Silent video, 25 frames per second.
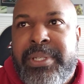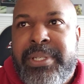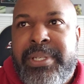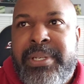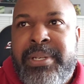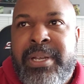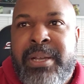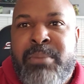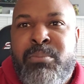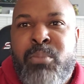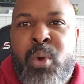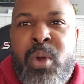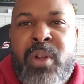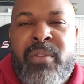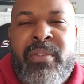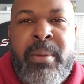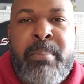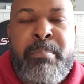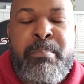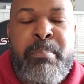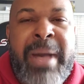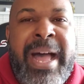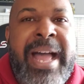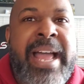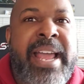uh more of a
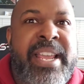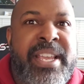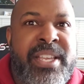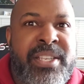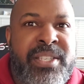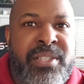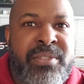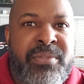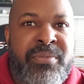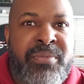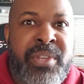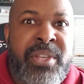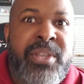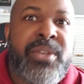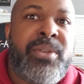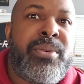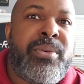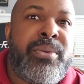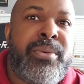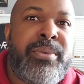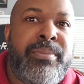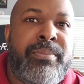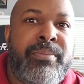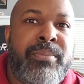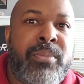biased view
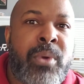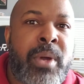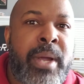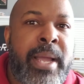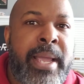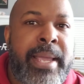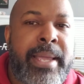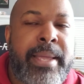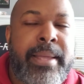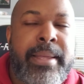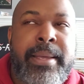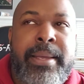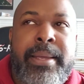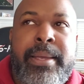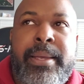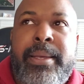right?